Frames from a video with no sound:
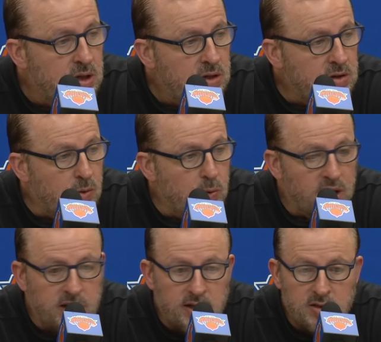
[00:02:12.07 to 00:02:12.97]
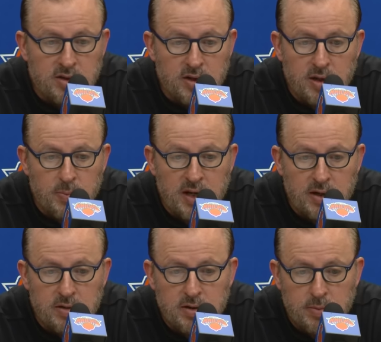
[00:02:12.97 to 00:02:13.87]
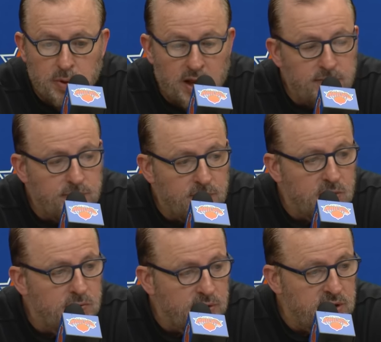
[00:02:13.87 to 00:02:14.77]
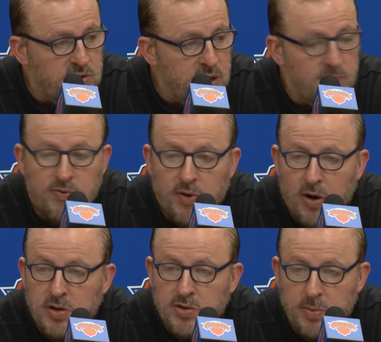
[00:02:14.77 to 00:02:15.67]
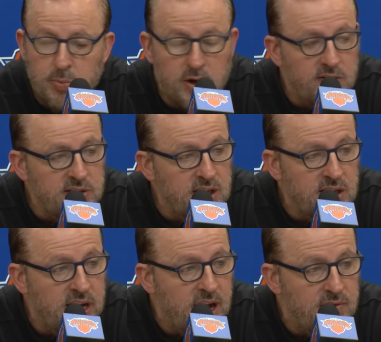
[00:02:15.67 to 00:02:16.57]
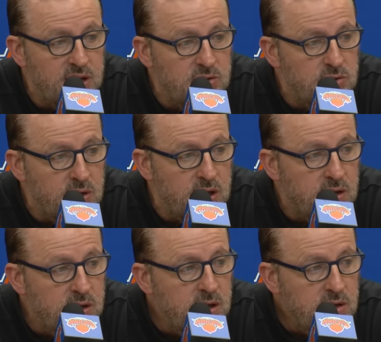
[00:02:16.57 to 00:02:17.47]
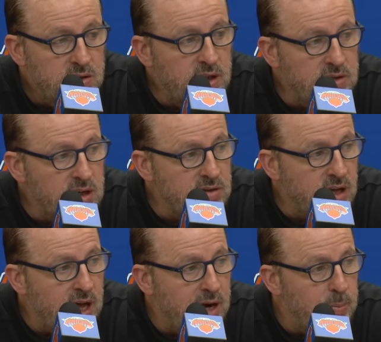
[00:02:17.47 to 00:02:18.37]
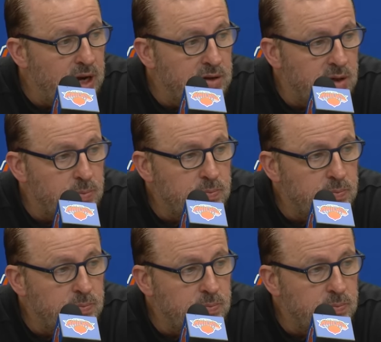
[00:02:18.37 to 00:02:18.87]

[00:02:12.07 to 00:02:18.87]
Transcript: their willingness to commit to play for the team first and put everything they have into it. It says a lot about them.